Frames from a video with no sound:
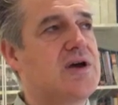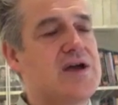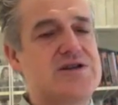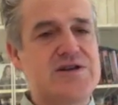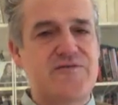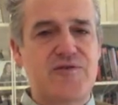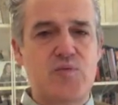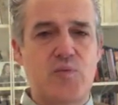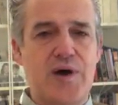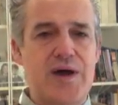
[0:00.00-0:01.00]
in
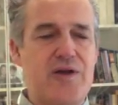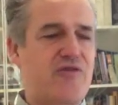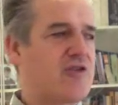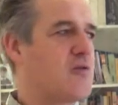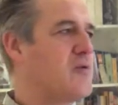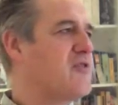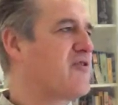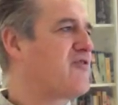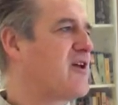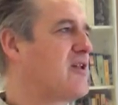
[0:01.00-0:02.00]
different ways so that with the
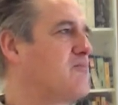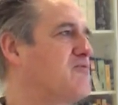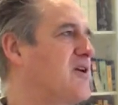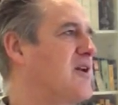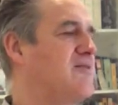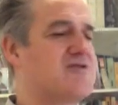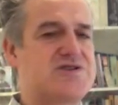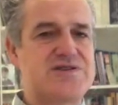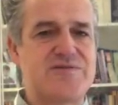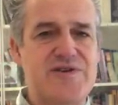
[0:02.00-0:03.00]
subtle
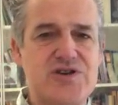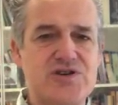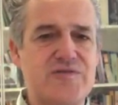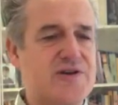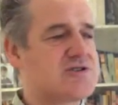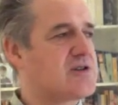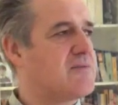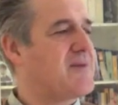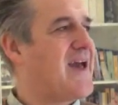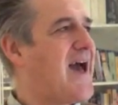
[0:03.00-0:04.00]
proclivities of each of us can be